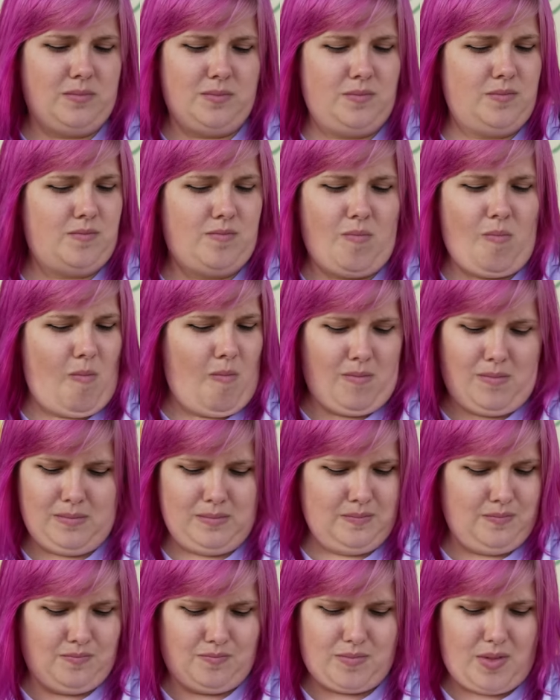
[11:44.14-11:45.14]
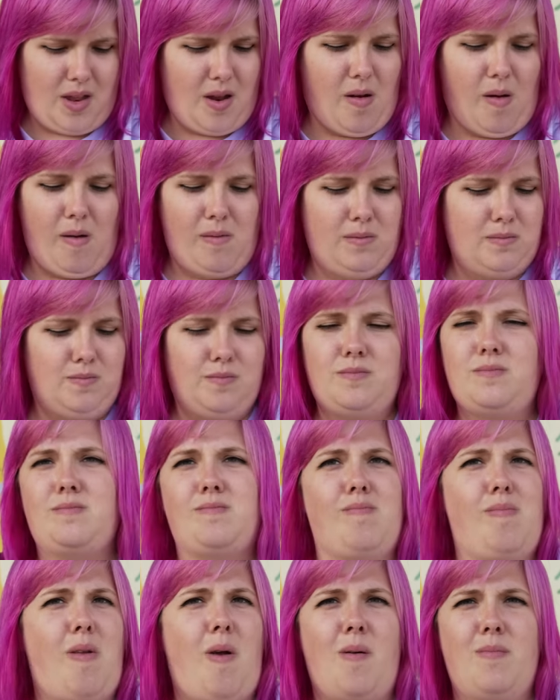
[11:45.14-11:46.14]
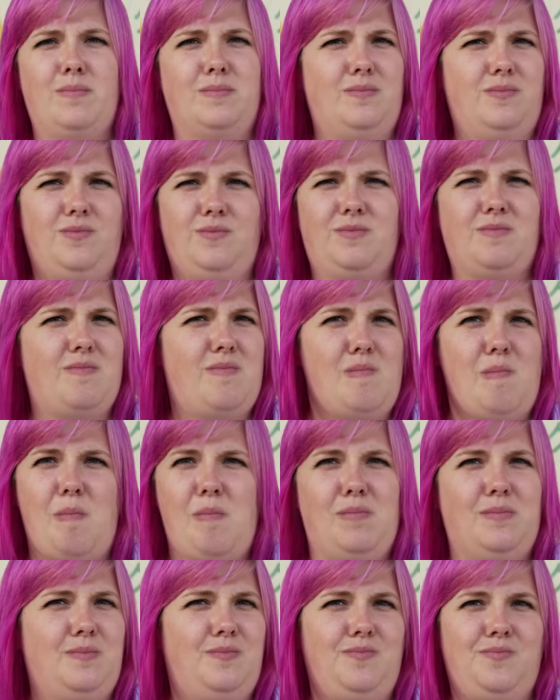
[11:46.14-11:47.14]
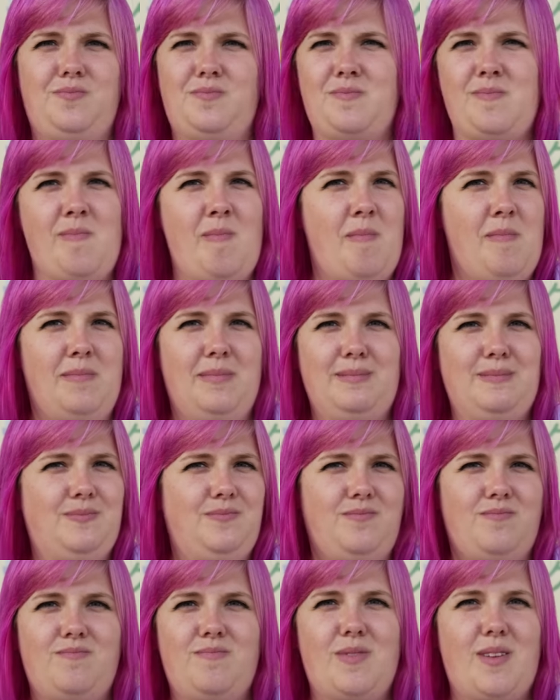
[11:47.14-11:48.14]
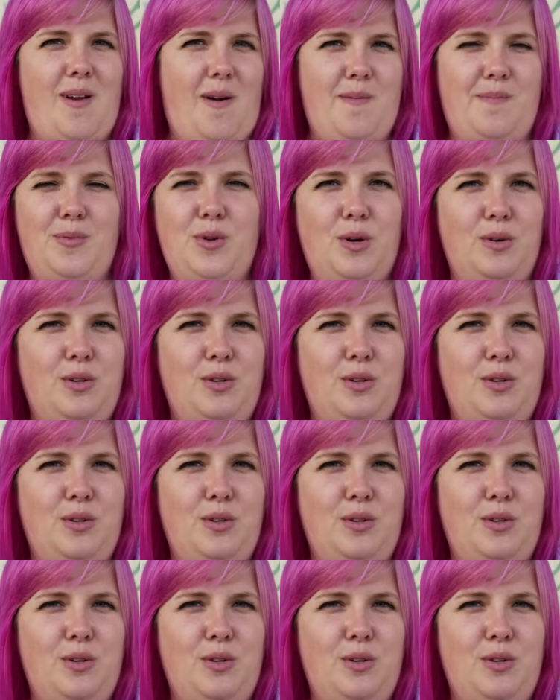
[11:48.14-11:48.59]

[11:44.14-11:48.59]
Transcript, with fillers: gonna pass on the, the royal milk tea mini cake.